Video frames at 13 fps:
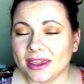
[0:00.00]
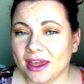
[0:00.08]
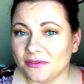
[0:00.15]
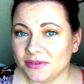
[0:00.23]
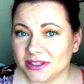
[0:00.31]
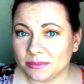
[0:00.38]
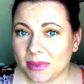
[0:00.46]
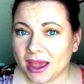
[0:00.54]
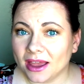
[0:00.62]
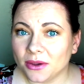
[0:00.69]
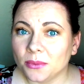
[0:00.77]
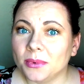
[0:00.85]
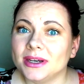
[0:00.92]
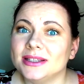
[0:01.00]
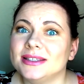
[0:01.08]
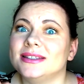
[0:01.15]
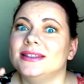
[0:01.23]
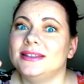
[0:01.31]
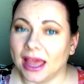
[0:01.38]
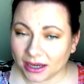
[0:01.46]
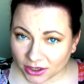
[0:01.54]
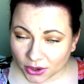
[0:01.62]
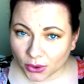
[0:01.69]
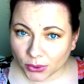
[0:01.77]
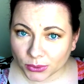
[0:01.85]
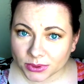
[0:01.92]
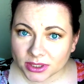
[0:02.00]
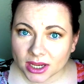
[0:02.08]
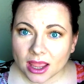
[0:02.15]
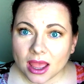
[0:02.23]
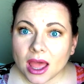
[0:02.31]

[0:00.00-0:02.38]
canvas bag when it's that cold.